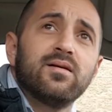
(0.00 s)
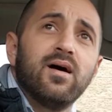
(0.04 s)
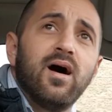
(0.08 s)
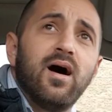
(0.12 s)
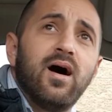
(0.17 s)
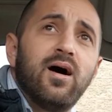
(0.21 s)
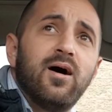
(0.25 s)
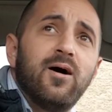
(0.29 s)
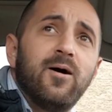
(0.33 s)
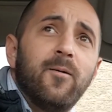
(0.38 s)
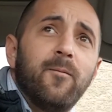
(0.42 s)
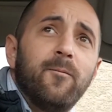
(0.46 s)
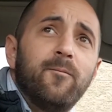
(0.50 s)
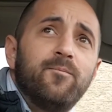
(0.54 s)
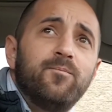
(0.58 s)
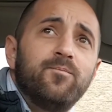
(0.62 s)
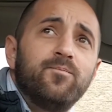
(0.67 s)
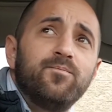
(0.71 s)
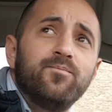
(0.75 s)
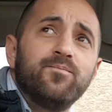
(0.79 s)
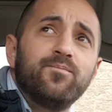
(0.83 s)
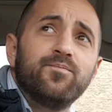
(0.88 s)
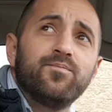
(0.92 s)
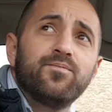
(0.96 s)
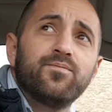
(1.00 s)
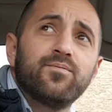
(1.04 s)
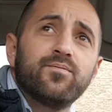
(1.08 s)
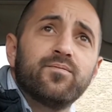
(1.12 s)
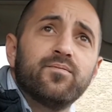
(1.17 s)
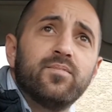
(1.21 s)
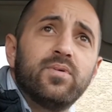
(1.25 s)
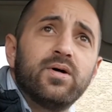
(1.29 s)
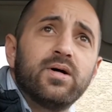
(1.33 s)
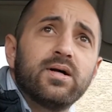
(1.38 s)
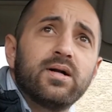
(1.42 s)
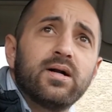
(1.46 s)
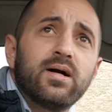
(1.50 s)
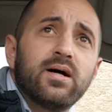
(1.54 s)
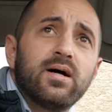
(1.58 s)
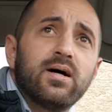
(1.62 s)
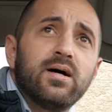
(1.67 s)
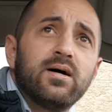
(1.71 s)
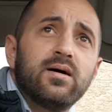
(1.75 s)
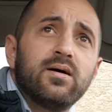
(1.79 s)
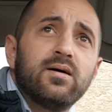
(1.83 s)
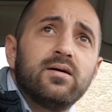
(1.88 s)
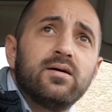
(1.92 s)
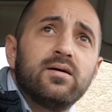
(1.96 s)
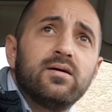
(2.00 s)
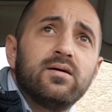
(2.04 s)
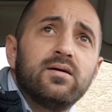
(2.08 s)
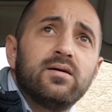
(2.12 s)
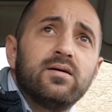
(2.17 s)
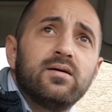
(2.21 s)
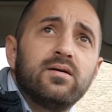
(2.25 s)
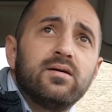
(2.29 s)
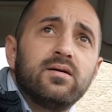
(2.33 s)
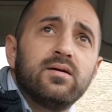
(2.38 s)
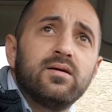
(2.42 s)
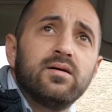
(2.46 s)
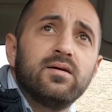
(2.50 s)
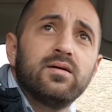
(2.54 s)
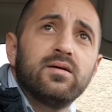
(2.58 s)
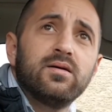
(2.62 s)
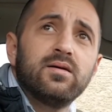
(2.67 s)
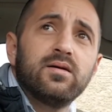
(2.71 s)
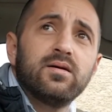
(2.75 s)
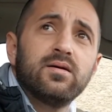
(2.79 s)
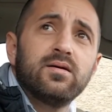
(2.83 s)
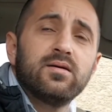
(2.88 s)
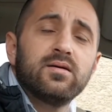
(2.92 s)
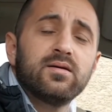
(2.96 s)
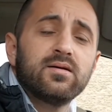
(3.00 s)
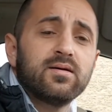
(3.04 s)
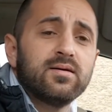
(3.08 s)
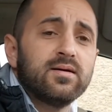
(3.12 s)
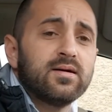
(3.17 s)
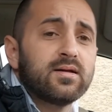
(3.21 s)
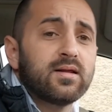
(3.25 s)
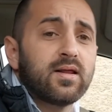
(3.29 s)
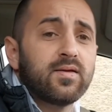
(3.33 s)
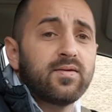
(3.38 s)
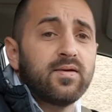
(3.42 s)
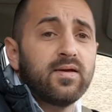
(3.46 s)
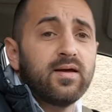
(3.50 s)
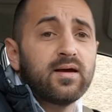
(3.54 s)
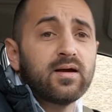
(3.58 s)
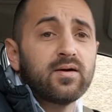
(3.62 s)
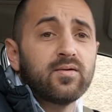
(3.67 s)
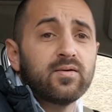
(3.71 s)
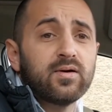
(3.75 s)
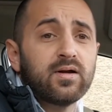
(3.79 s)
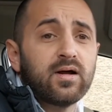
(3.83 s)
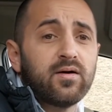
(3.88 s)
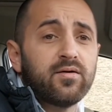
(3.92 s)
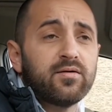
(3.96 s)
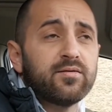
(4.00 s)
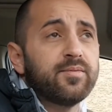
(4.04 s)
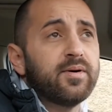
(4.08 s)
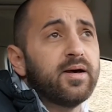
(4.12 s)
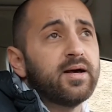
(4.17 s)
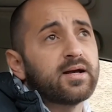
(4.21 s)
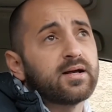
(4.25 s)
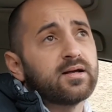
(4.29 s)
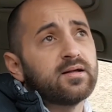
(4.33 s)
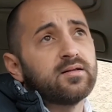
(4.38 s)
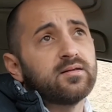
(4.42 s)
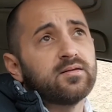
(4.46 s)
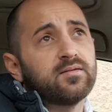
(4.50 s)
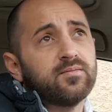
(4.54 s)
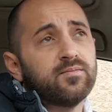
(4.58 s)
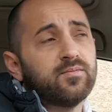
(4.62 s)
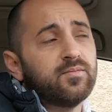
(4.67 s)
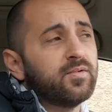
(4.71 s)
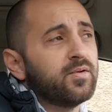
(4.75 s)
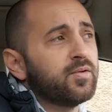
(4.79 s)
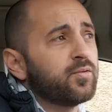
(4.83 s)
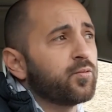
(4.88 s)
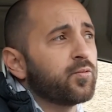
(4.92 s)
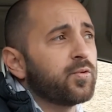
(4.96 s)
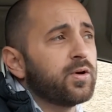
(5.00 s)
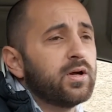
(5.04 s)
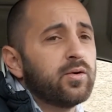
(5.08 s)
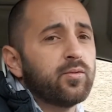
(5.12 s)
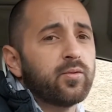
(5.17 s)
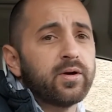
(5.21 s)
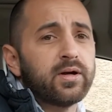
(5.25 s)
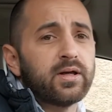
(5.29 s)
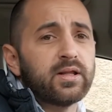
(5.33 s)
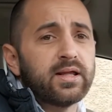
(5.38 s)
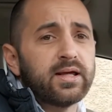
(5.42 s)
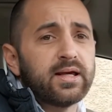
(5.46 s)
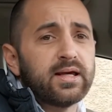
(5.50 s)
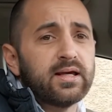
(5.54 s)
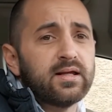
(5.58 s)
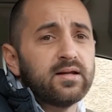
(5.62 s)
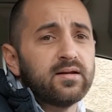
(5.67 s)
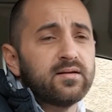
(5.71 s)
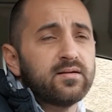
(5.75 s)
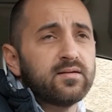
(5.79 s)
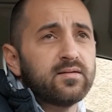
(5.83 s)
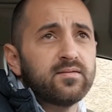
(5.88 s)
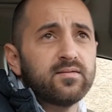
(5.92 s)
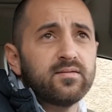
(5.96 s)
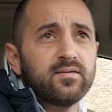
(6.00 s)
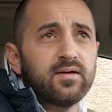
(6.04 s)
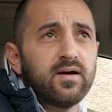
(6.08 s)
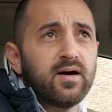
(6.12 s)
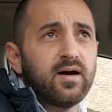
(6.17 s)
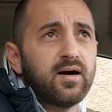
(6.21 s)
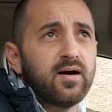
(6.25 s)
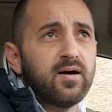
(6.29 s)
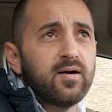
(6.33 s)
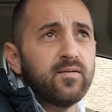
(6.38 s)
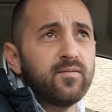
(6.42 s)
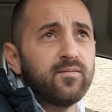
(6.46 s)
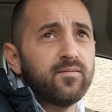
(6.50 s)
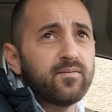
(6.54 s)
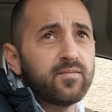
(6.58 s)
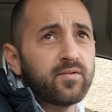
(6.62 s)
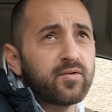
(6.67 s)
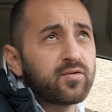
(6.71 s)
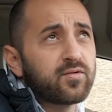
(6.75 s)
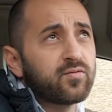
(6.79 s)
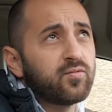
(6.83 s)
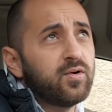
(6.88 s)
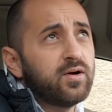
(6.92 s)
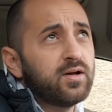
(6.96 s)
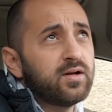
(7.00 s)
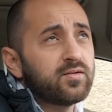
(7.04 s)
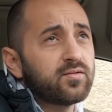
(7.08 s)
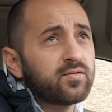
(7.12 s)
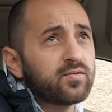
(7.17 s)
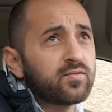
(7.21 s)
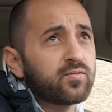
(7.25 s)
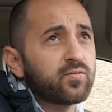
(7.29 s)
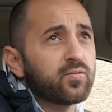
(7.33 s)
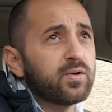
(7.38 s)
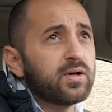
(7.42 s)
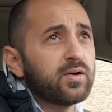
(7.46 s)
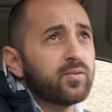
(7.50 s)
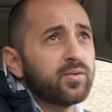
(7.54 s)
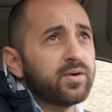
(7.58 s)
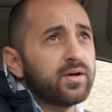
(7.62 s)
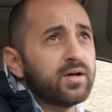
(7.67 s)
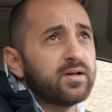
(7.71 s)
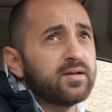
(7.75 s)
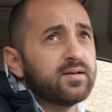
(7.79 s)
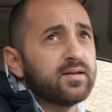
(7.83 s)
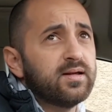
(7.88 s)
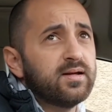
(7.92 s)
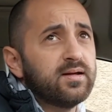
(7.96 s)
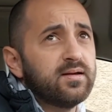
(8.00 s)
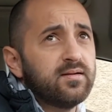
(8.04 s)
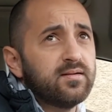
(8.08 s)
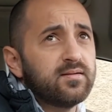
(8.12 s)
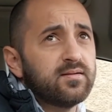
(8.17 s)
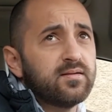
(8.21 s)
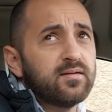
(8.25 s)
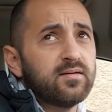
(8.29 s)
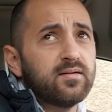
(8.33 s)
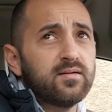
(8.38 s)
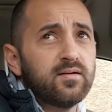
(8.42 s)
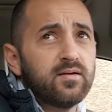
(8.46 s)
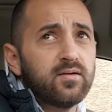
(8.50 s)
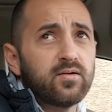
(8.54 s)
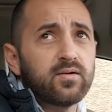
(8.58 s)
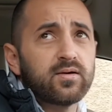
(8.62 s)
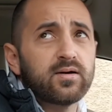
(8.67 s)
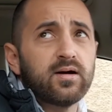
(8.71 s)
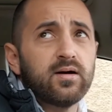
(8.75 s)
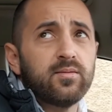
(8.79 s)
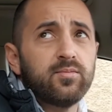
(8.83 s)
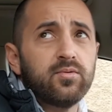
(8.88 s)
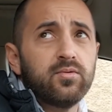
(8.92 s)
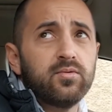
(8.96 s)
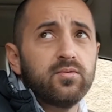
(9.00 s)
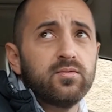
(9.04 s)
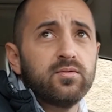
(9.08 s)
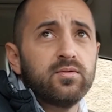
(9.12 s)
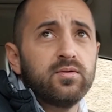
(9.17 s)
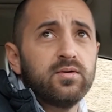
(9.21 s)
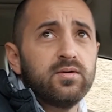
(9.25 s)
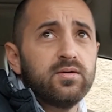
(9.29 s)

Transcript: But that's the thing. When I was back at Riri Land, there's one Riri's. They were a couple.